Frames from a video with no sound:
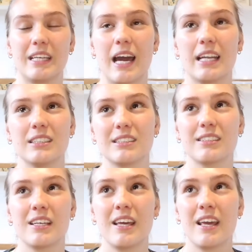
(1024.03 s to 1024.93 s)
and
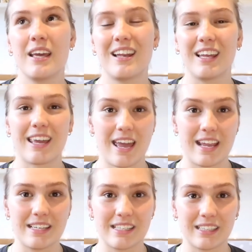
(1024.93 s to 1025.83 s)
like
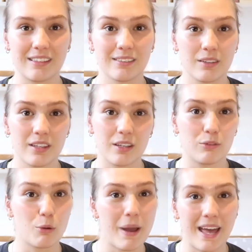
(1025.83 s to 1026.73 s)
aiding the
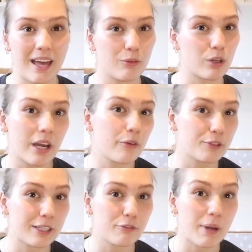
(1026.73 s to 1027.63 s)
repair and
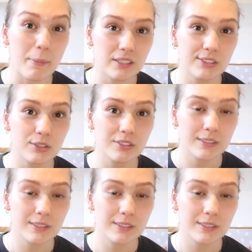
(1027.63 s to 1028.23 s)
recovery of my muscles.